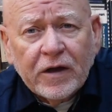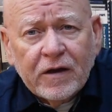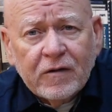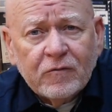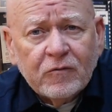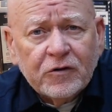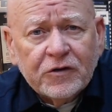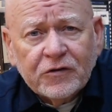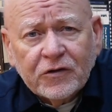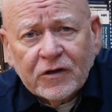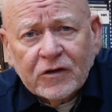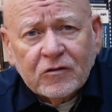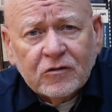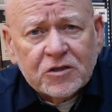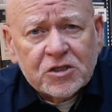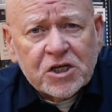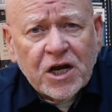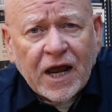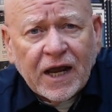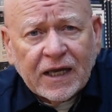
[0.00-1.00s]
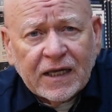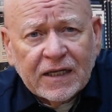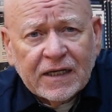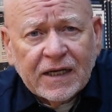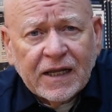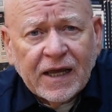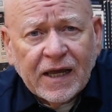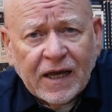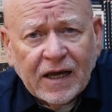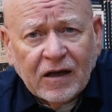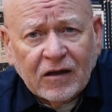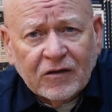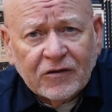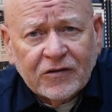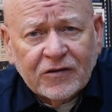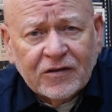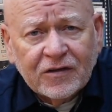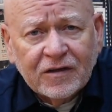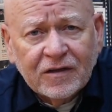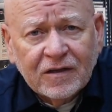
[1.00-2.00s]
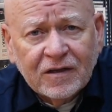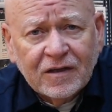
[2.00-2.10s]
every single jack in the house?